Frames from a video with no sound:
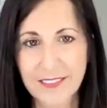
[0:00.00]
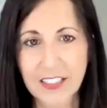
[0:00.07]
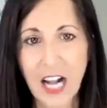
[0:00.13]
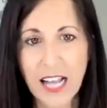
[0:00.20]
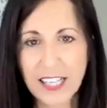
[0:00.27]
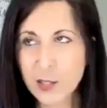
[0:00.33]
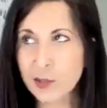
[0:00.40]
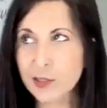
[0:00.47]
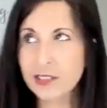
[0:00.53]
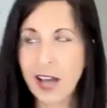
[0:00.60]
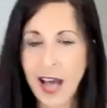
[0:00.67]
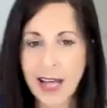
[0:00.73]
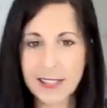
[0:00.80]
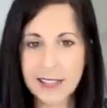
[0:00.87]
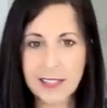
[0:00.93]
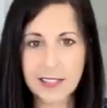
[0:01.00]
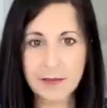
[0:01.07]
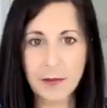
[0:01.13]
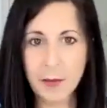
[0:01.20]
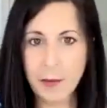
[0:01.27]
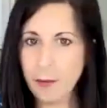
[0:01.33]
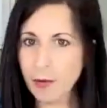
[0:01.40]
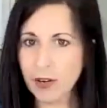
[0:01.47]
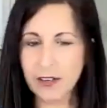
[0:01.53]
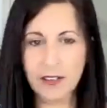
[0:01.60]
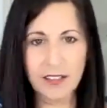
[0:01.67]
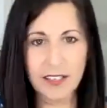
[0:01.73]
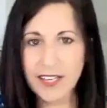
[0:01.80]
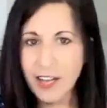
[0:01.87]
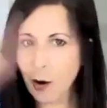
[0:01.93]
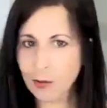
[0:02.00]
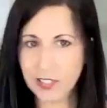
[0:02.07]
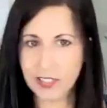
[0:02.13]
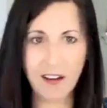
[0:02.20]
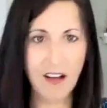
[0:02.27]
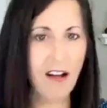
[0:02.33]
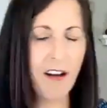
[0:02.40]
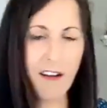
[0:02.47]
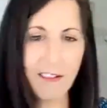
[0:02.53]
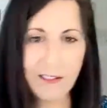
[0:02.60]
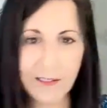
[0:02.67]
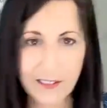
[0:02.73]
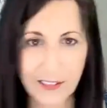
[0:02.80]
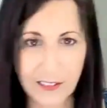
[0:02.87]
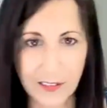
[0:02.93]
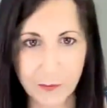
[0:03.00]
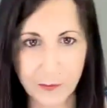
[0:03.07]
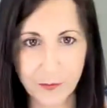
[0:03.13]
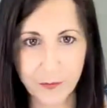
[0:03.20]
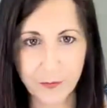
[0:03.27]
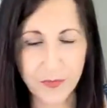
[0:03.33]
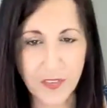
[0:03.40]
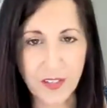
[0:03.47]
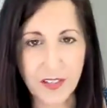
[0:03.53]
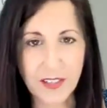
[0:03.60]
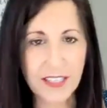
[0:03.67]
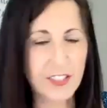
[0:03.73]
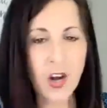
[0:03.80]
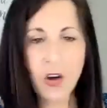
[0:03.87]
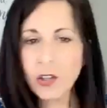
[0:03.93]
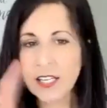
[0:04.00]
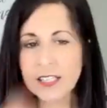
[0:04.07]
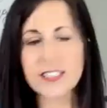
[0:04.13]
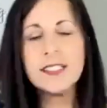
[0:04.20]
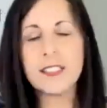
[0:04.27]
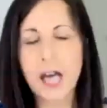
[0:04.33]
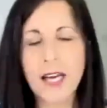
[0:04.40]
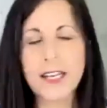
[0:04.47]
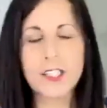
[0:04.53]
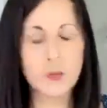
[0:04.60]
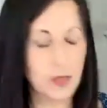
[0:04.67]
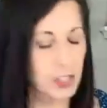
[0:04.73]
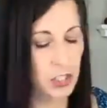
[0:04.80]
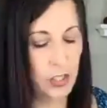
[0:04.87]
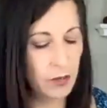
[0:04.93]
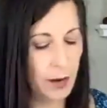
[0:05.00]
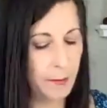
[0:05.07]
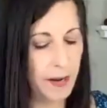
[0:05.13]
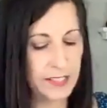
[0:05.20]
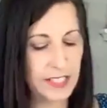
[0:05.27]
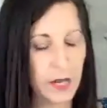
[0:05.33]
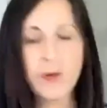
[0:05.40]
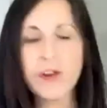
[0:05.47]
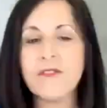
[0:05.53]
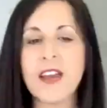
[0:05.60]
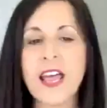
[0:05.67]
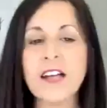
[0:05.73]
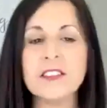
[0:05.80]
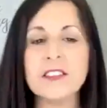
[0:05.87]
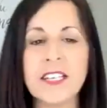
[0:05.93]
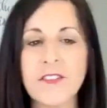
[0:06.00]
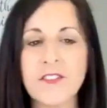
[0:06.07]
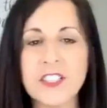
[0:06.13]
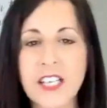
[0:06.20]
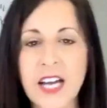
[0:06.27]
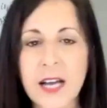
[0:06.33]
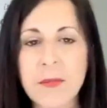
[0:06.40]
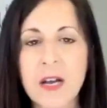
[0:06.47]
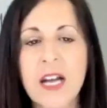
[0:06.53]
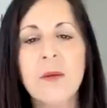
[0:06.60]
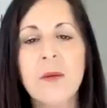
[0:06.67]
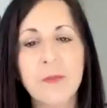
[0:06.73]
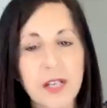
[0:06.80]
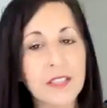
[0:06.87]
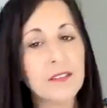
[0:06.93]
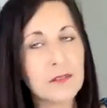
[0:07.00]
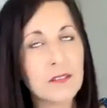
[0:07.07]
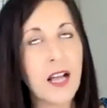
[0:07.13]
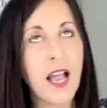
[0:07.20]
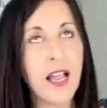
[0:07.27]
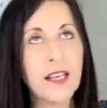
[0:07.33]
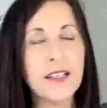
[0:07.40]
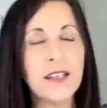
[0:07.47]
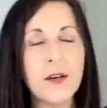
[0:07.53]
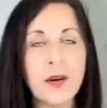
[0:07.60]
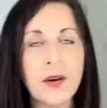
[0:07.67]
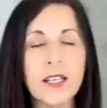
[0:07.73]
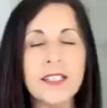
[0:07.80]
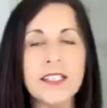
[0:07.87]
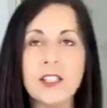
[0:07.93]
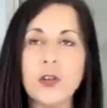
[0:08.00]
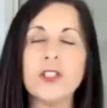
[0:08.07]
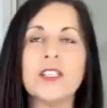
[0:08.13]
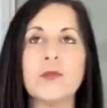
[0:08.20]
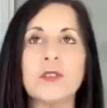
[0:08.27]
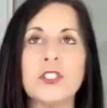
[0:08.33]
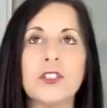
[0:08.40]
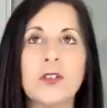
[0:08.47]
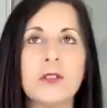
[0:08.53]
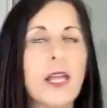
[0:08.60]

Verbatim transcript: God's, God's, remember, He owns it all. He told us, He taught us what to do. And I'm not saying we've nailed it every time, but uh, you know what? He told us what to do.